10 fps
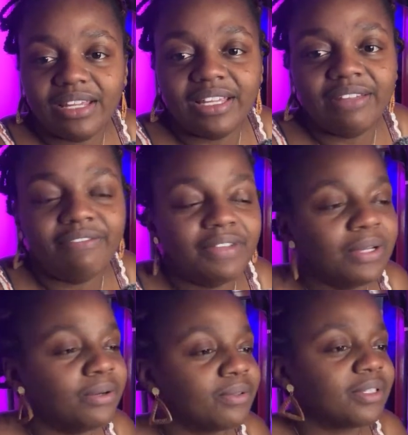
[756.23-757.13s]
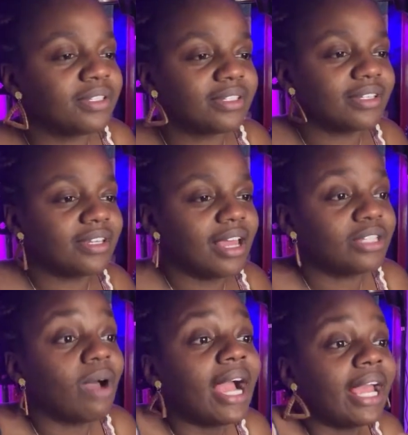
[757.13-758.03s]
it feels
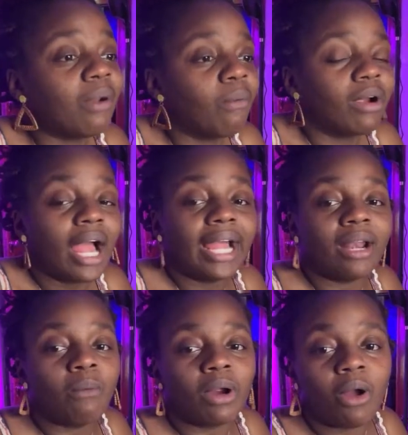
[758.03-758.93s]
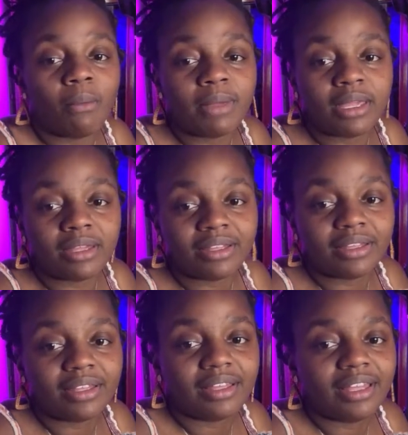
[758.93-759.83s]
so I gotta work on me.
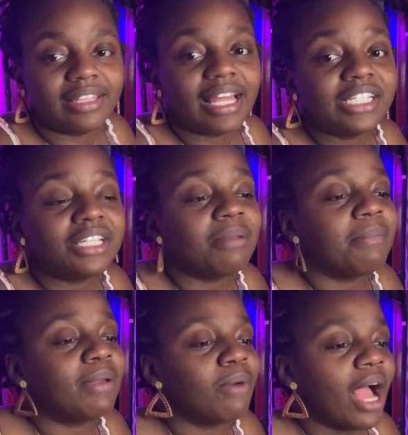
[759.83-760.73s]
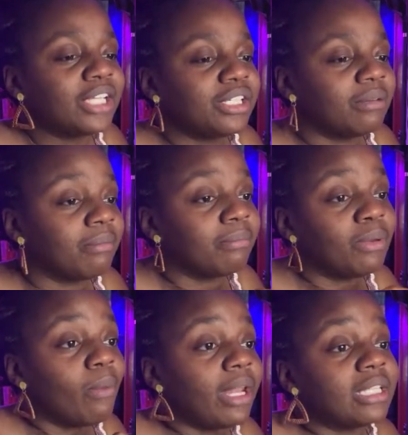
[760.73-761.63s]
I shouldn't be
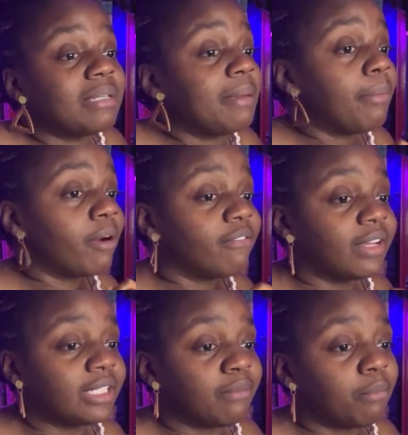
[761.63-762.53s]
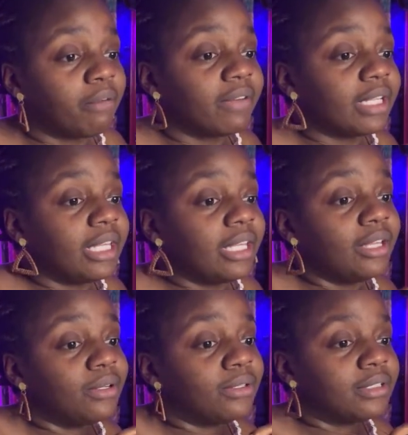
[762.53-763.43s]
waiting to be perfect and perfectly
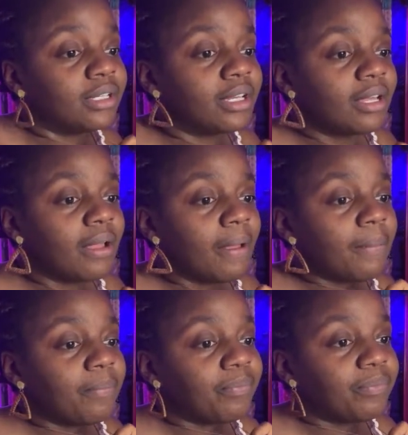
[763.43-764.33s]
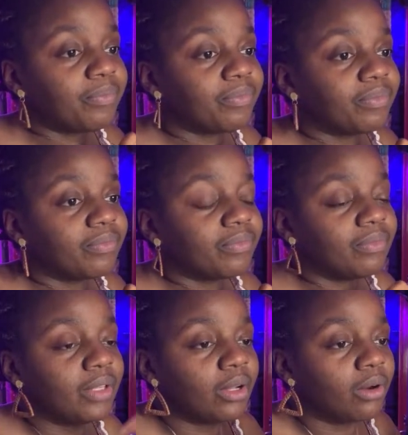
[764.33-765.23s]
healed,
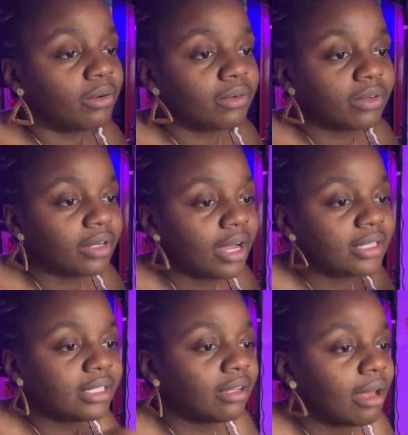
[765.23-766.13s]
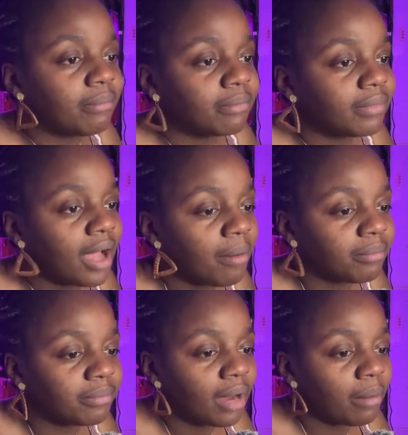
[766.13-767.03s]
you know, until
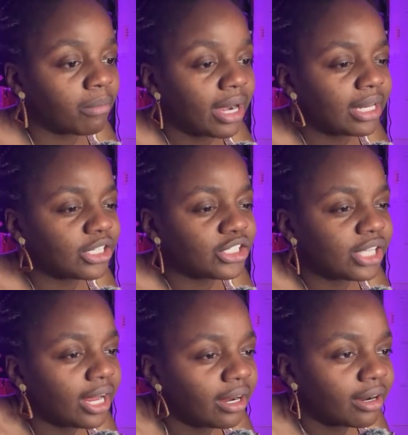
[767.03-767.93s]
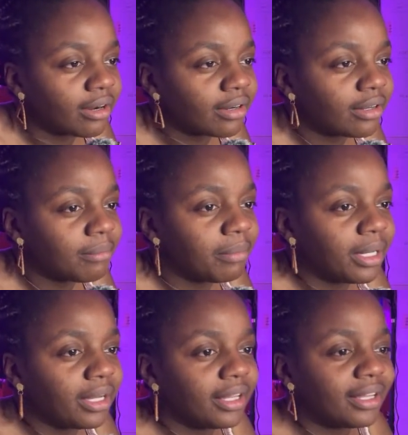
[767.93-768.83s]
I'm ready to share.
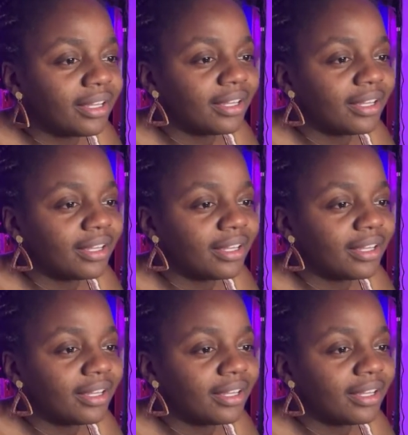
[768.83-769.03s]
But